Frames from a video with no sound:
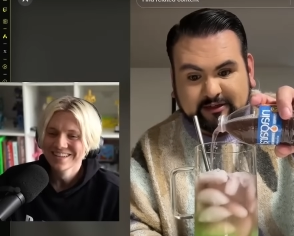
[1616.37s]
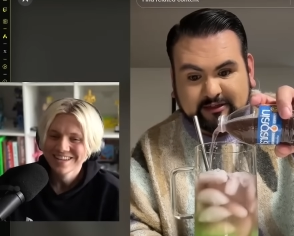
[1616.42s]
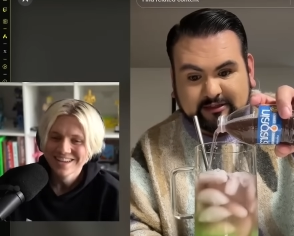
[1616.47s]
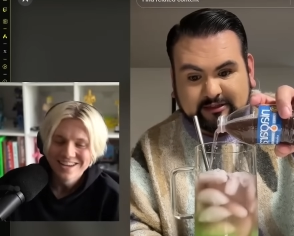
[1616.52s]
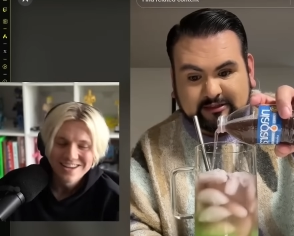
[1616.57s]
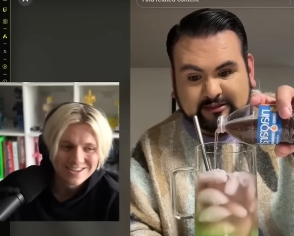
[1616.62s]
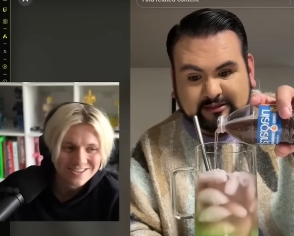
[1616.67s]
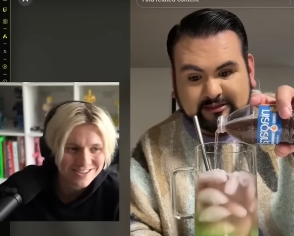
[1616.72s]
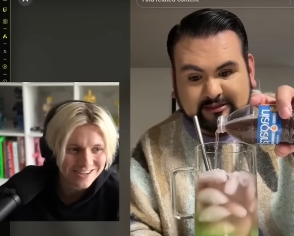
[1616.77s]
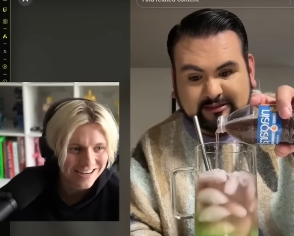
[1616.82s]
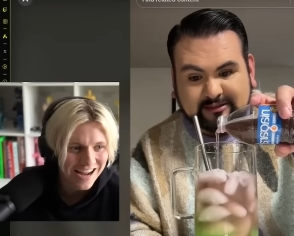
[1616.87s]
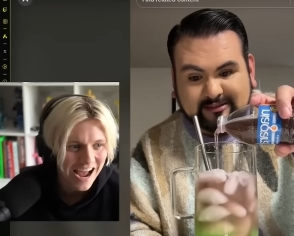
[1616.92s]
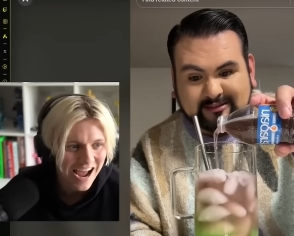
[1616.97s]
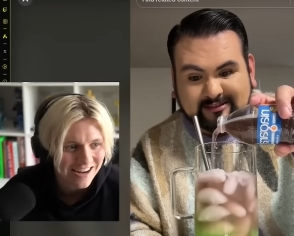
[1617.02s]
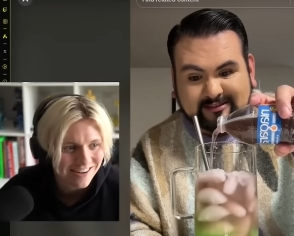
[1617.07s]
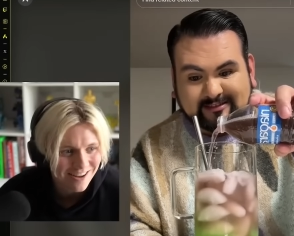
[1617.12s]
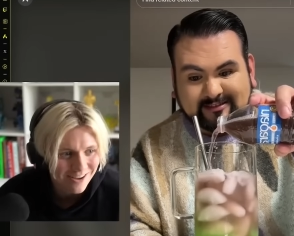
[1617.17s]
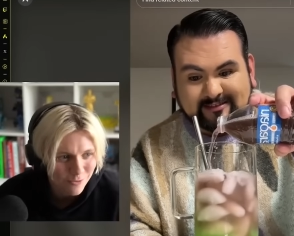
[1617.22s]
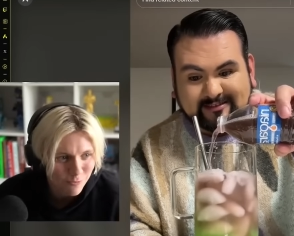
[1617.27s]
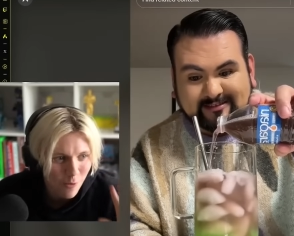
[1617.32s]
Speaker 1: You just gotta
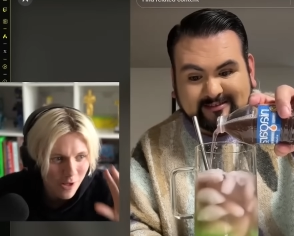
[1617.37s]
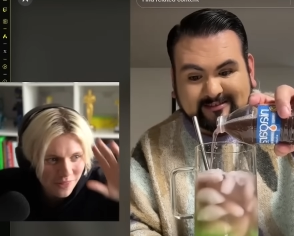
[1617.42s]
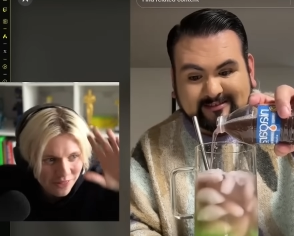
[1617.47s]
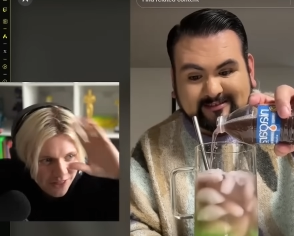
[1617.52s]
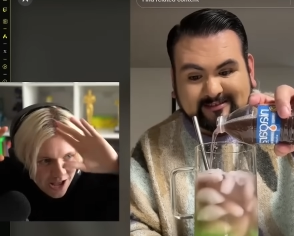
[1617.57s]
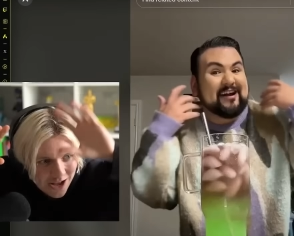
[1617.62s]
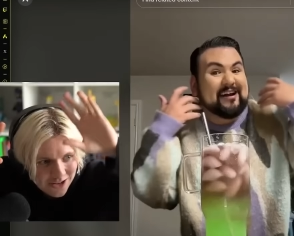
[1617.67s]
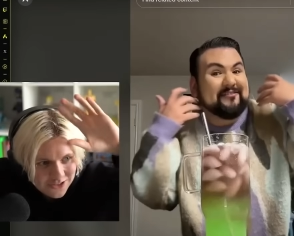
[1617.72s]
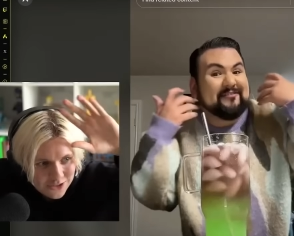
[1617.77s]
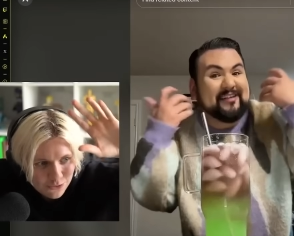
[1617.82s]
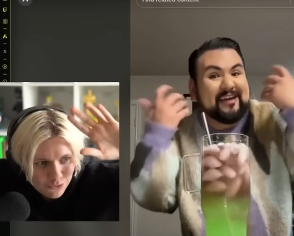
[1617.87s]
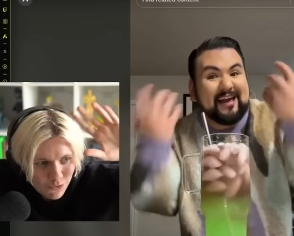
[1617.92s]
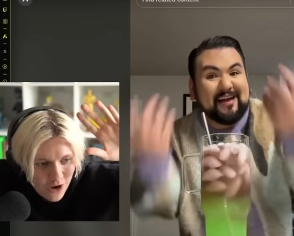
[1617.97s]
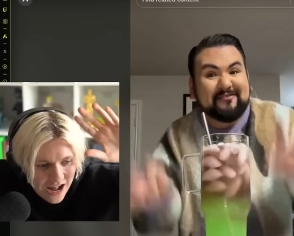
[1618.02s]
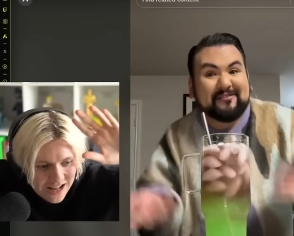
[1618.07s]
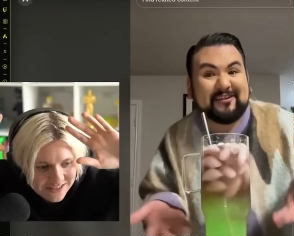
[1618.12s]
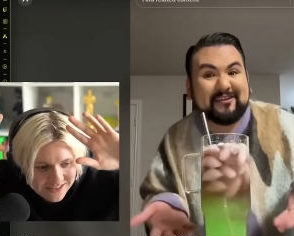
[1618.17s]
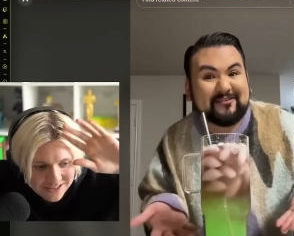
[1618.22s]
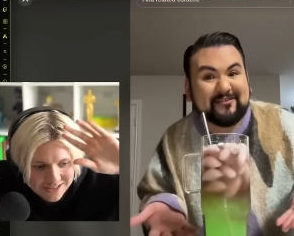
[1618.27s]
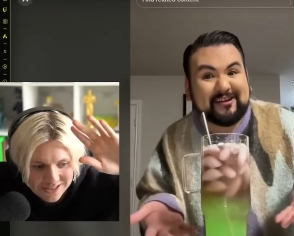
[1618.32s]
add like one thousand
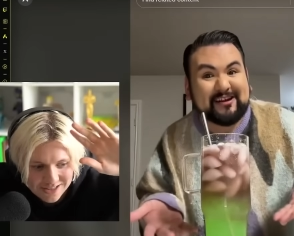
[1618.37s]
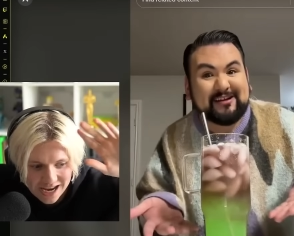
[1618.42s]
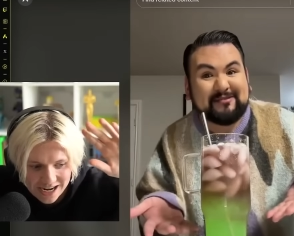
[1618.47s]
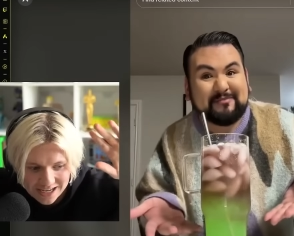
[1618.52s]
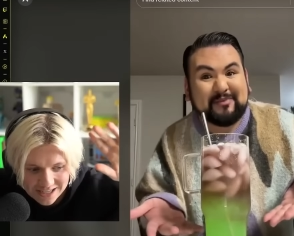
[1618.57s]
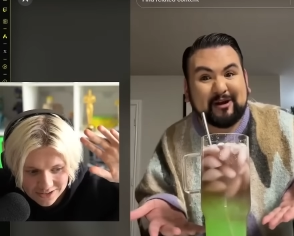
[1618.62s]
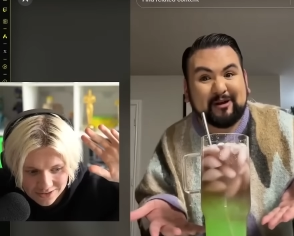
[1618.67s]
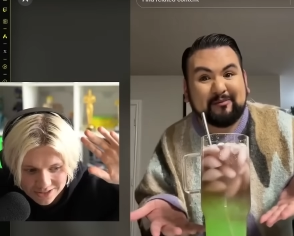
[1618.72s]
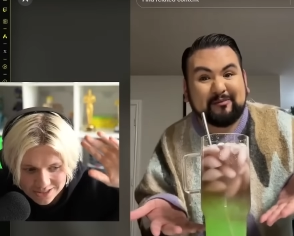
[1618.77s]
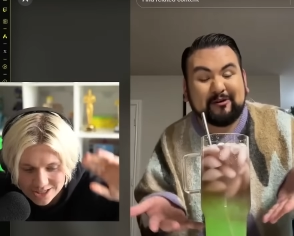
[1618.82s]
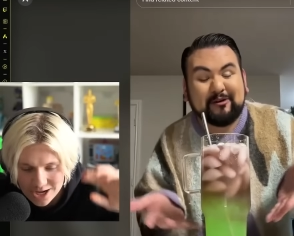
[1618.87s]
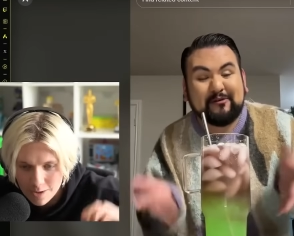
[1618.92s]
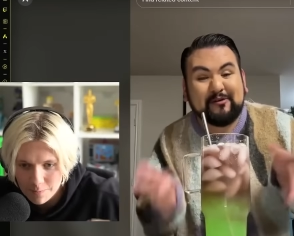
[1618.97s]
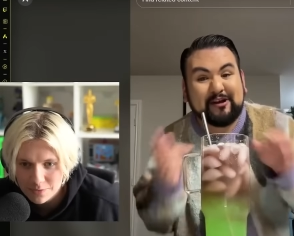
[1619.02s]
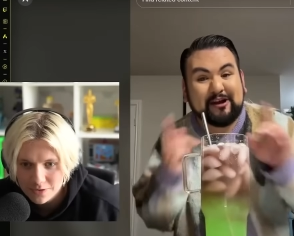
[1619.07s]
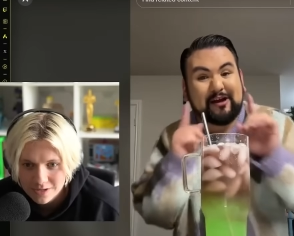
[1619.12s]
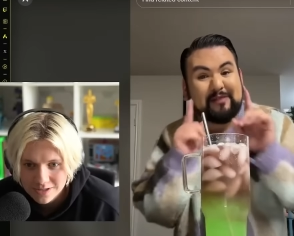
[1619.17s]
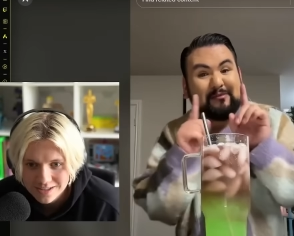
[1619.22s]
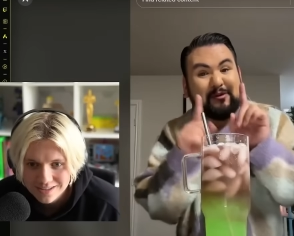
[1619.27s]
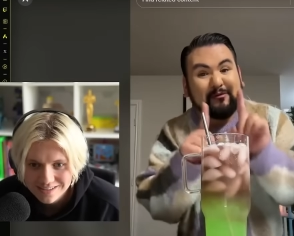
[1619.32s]
Speaker 2: rads a second at the
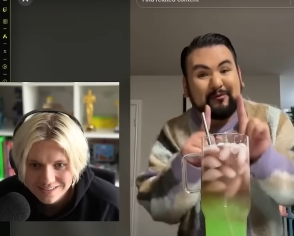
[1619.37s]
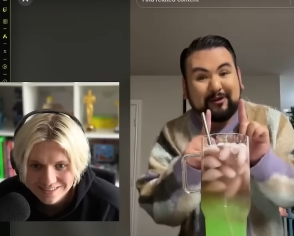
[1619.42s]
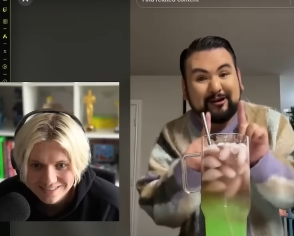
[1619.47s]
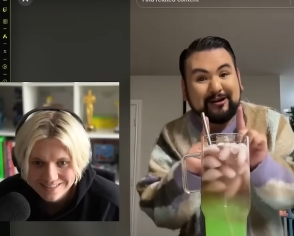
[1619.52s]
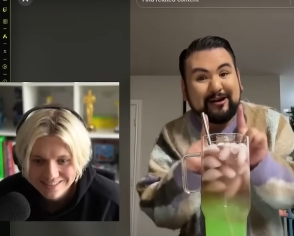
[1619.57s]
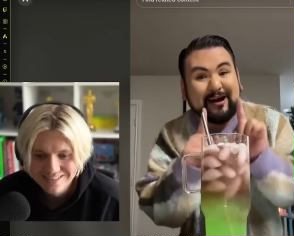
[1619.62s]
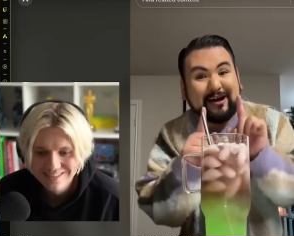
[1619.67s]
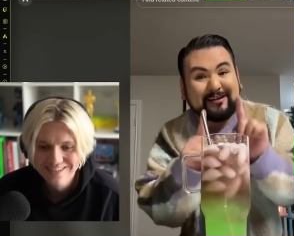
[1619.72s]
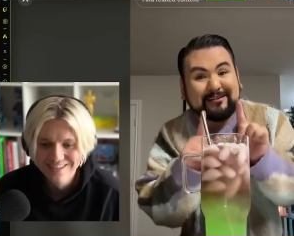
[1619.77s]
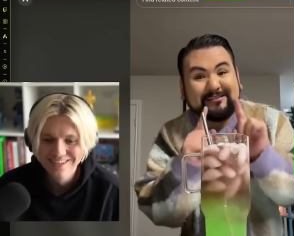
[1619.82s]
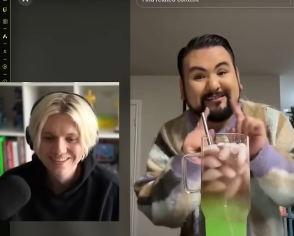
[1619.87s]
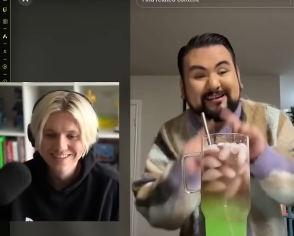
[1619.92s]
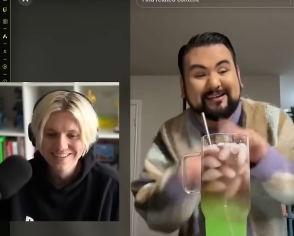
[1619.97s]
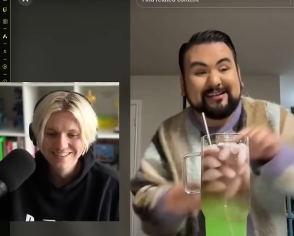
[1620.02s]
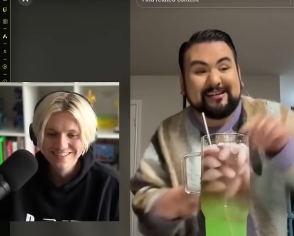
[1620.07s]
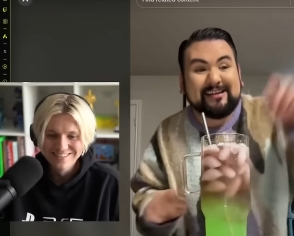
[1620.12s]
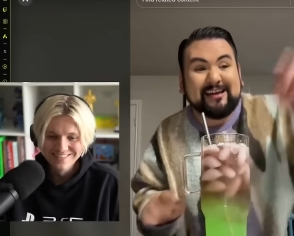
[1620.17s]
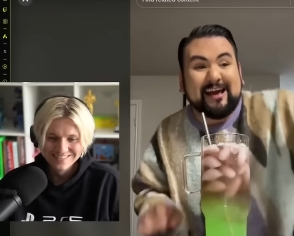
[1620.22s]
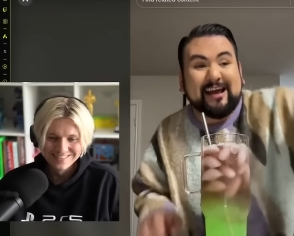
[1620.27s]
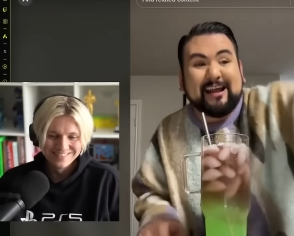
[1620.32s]
top. Going on, but we're
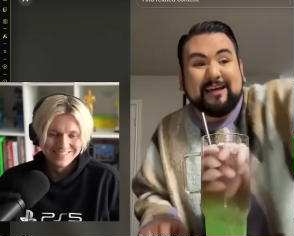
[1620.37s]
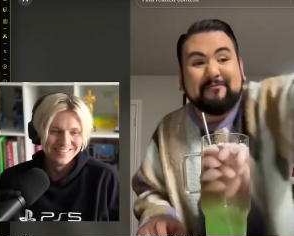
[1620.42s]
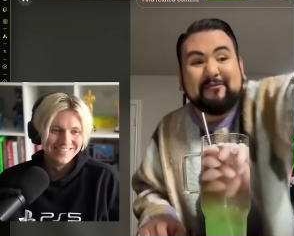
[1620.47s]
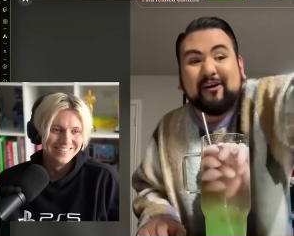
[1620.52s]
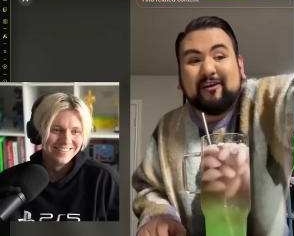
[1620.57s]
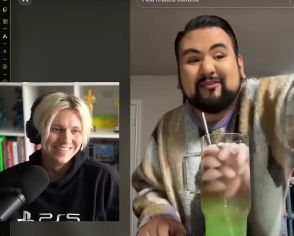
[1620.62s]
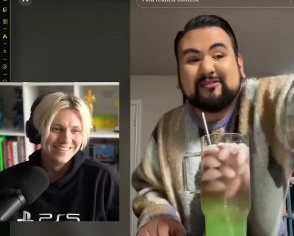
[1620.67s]
not done yet.